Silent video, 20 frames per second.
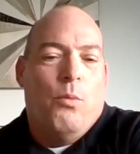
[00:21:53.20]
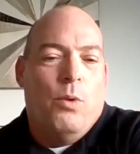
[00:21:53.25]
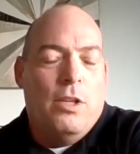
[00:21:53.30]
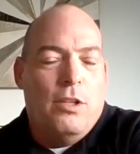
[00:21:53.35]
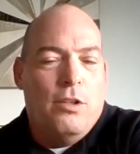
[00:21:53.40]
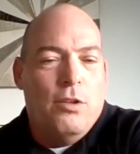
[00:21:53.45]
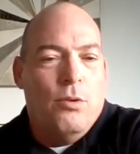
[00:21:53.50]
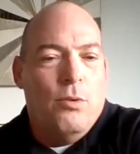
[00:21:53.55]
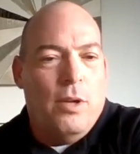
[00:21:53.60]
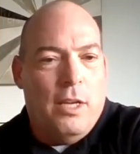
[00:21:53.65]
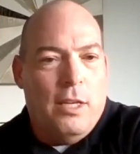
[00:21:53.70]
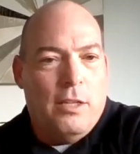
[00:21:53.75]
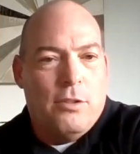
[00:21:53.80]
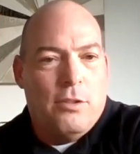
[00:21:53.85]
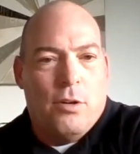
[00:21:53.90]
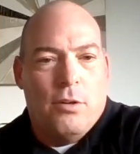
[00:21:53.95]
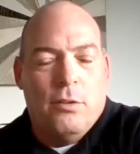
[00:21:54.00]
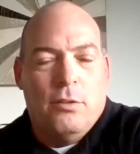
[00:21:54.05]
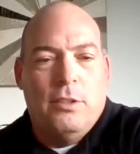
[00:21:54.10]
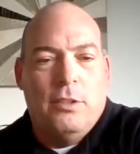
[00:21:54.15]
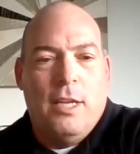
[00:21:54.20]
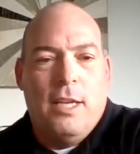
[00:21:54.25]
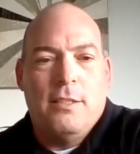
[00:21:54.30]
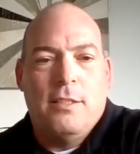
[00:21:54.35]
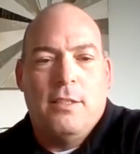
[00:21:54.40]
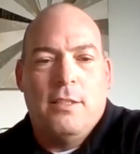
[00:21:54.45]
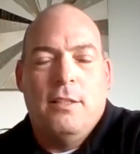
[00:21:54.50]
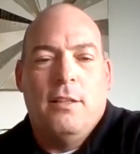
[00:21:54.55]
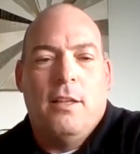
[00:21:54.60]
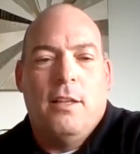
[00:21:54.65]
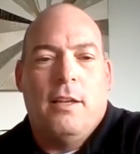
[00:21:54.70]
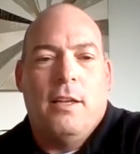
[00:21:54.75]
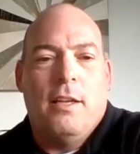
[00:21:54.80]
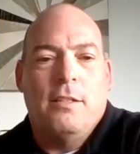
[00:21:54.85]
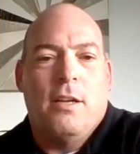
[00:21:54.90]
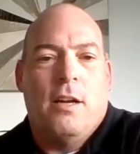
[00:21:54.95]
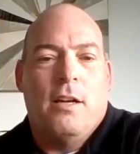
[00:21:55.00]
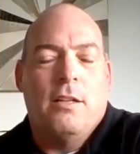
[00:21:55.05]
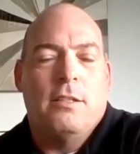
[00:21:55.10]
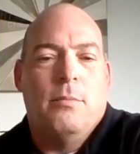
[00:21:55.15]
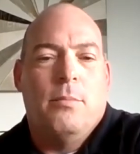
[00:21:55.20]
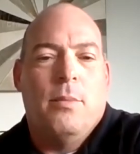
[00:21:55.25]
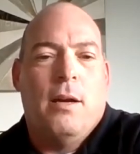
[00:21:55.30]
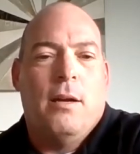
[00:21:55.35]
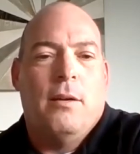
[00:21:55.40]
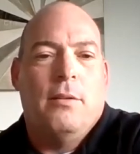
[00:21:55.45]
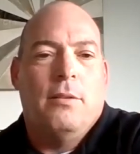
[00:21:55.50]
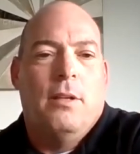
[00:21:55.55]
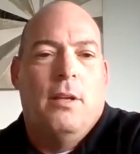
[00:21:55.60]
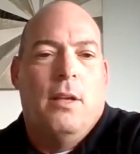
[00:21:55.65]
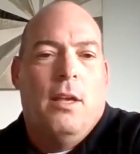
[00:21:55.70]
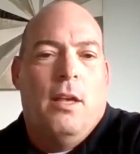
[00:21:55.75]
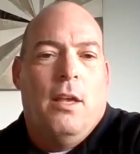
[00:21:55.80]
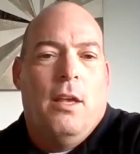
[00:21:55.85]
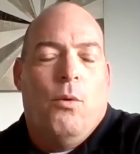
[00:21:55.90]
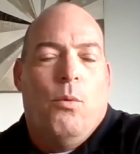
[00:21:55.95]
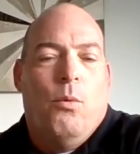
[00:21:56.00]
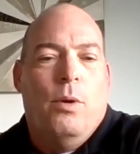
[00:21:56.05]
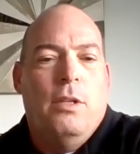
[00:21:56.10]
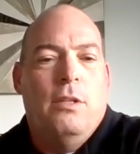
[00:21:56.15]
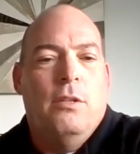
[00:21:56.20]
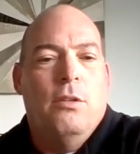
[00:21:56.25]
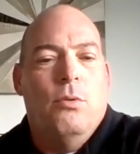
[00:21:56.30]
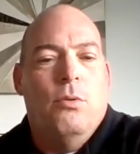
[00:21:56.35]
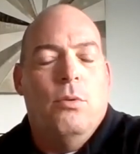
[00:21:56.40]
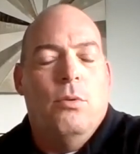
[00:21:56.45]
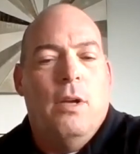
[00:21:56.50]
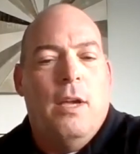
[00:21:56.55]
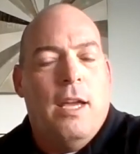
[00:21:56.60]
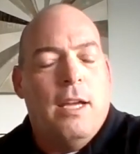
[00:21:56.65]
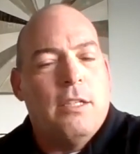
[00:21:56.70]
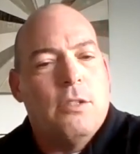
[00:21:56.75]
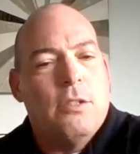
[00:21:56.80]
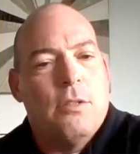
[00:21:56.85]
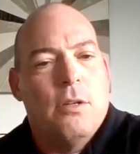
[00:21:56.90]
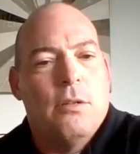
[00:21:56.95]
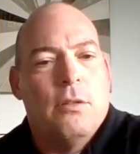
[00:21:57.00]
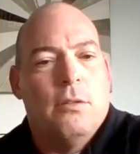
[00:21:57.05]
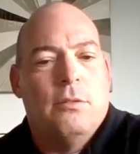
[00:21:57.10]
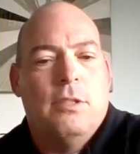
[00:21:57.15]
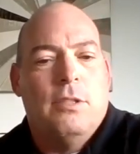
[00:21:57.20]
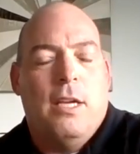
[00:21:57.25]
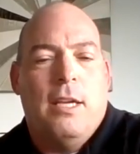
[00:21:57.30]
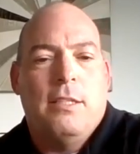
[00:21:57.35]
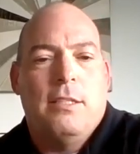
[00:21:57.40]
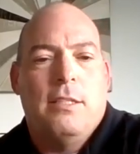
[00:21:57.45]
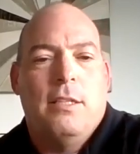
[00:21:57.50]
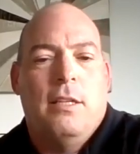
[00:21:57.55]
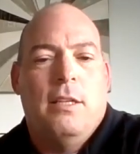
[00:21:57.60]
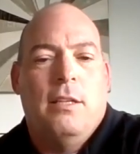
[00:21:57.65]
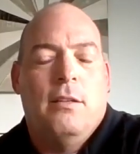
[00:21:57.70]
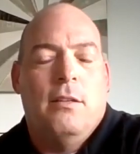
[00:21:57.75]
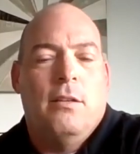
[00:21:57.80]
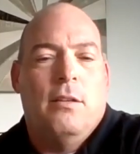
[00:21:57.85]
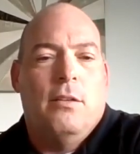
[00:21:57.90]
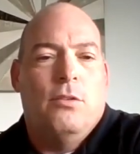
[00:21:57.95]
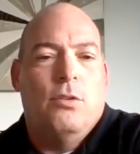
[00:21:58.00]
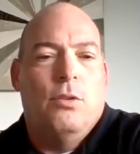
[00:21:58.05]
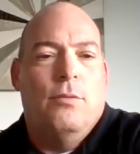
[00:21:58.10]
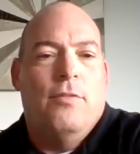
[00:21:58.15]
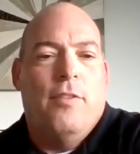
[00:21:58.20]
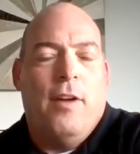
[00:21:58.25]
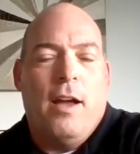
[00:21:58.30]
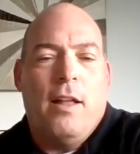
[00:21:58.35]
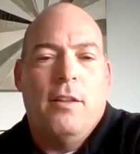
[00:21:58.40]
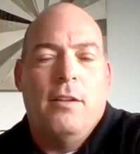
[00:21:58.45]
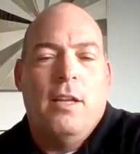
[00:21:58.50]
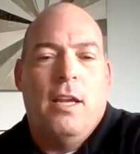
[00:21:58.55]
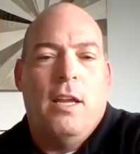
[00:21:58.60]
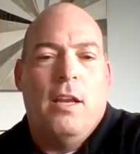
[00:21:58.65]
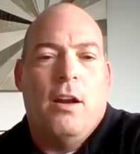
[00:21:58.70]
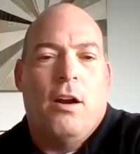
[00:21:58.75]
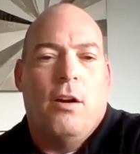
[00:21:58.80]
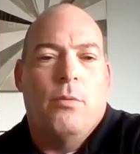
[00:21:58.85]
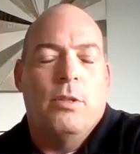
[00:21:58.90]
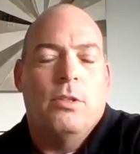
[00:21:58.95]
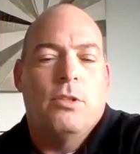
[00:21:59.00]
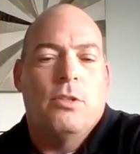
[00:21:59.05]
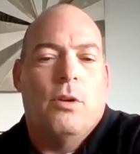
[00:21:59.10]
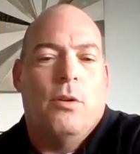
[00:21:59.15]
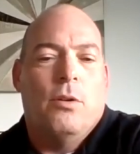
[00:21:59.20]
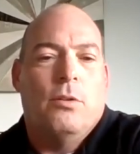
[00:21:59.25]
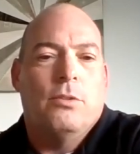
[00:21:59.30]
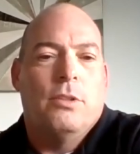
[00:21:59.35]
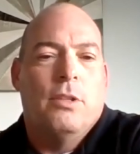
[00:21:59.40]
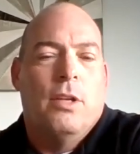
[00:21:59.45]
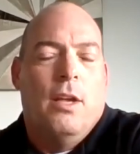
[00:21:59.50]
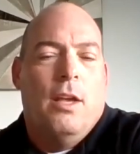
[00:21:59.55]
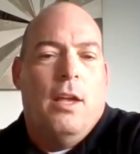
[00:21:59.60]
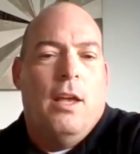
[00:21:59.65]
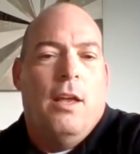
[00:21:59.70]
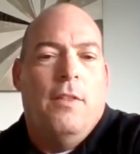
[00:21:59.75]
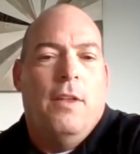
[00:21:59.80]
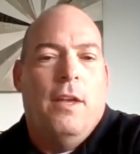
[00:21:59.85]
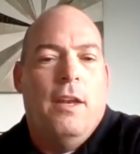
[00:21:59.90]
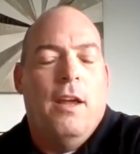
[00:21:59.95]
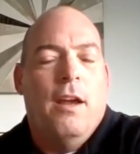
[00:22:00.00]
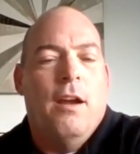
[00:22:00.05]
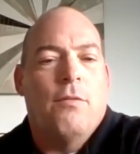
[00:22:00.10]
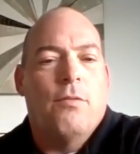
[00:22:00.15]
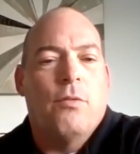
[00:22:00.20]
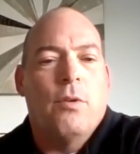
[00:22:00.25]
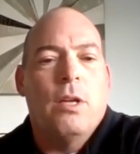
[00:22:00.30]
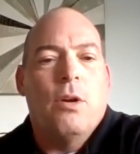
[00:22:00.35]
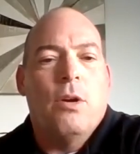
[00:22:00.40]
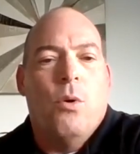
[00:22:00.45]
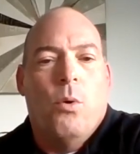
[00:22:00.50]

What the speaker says: We do internal testing, like I talked about. We do external testing to validate our results. And then every